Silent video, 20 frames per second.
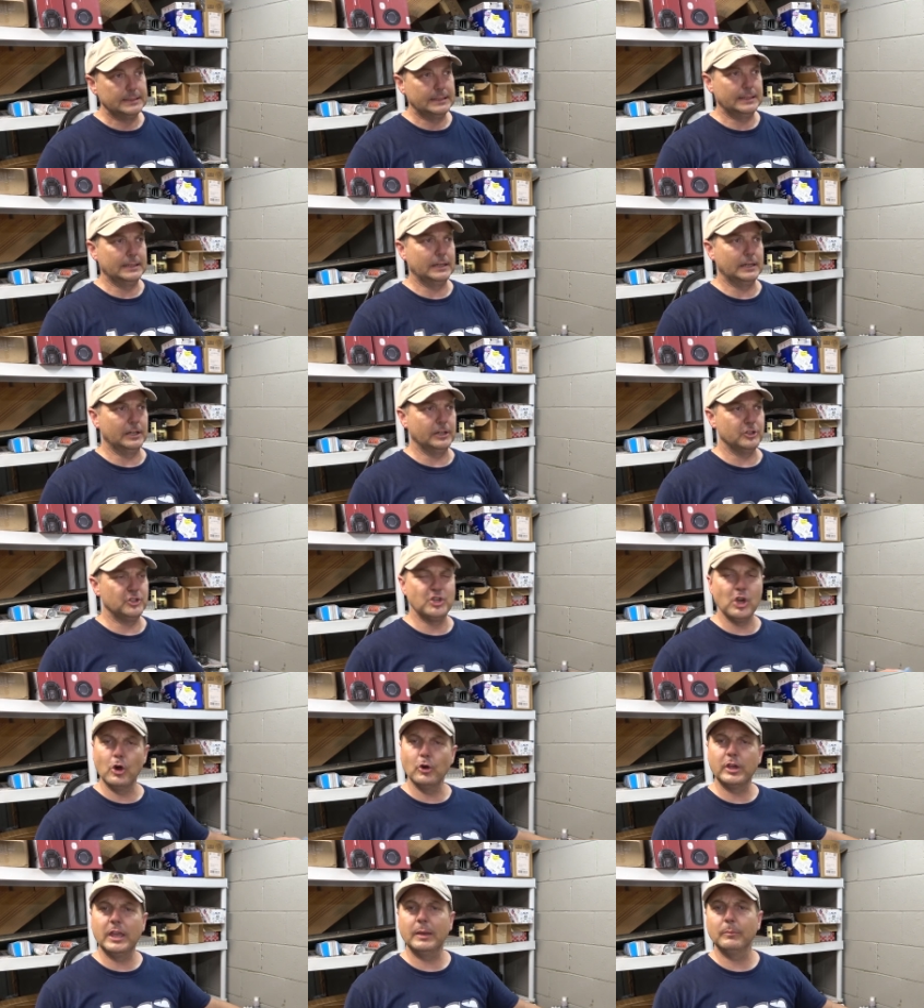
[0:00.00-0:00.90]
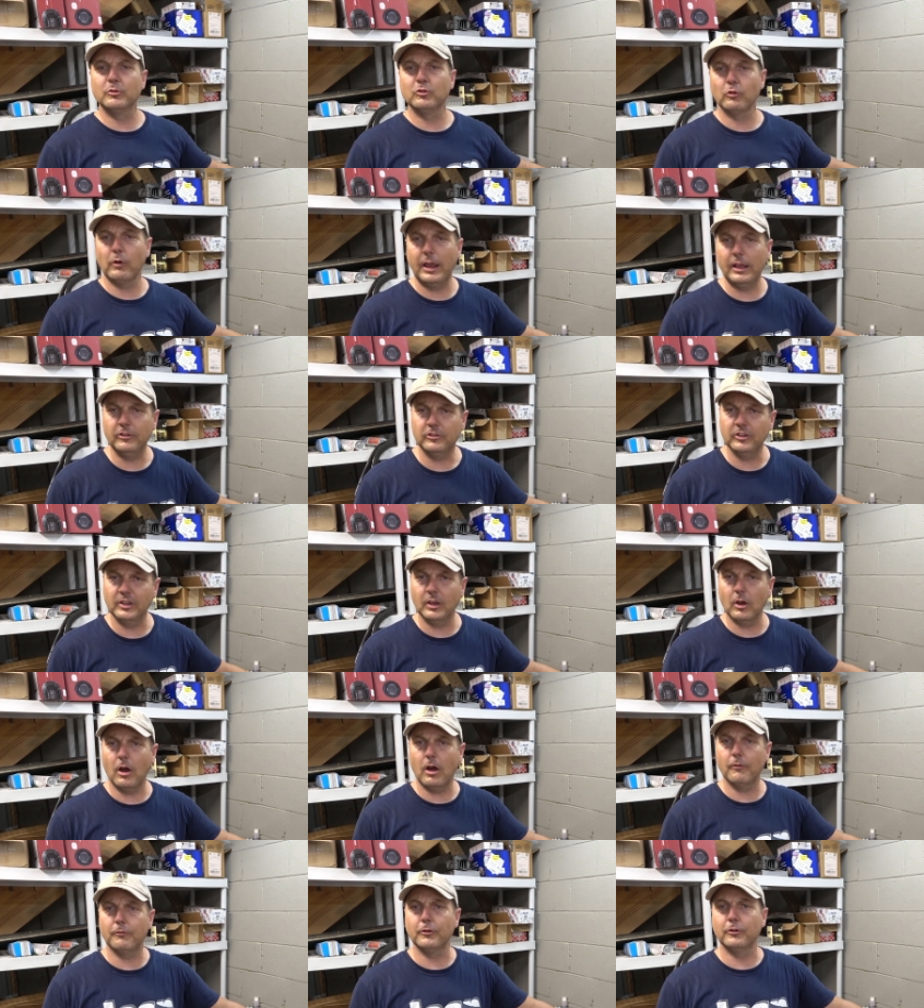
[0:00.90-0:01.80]
Uh, Joe Gibbs Racing
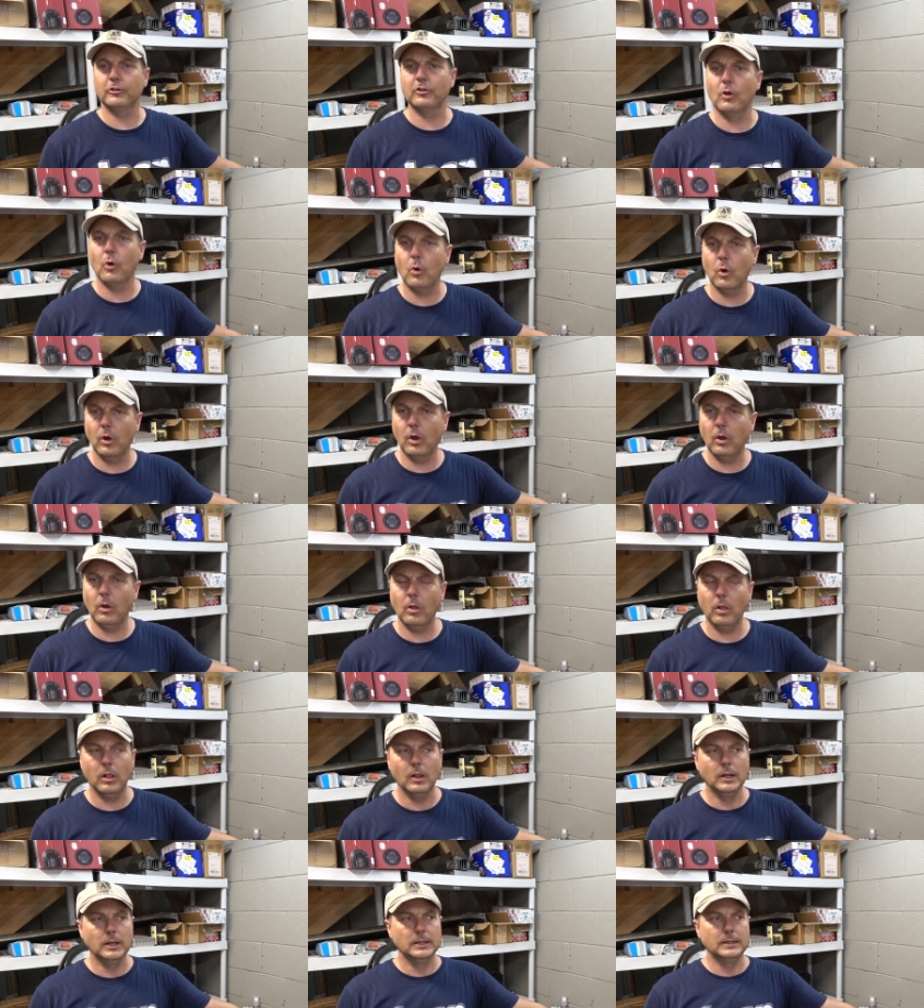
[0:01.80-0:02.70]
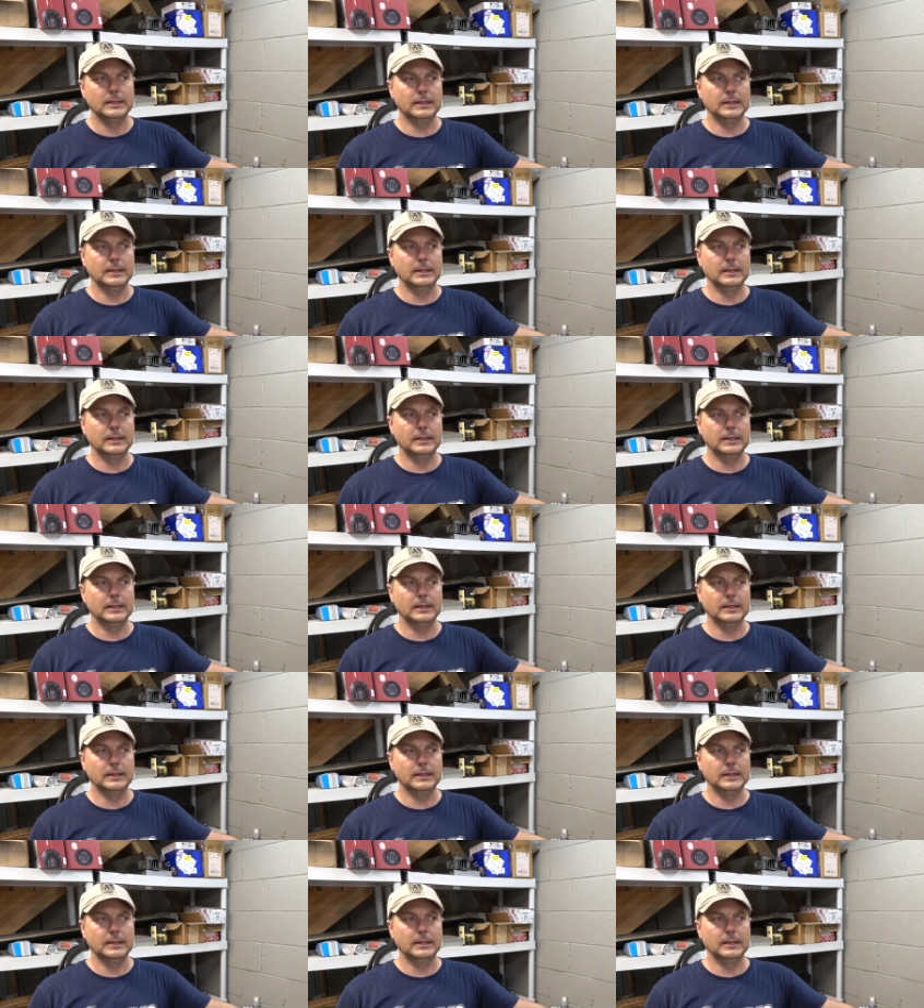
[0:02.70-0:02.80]
offers an oil.